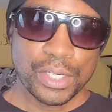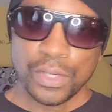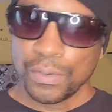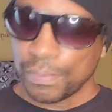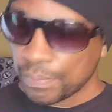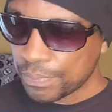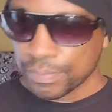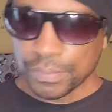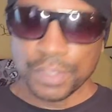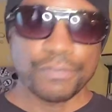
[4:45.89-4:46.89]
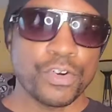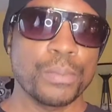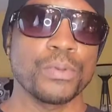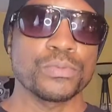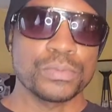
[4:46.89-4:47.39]
You know, the
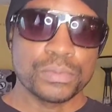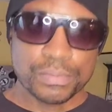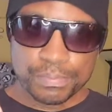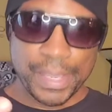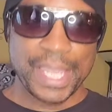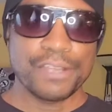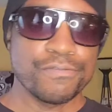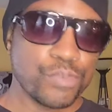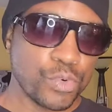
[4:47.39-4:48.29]
verbal back and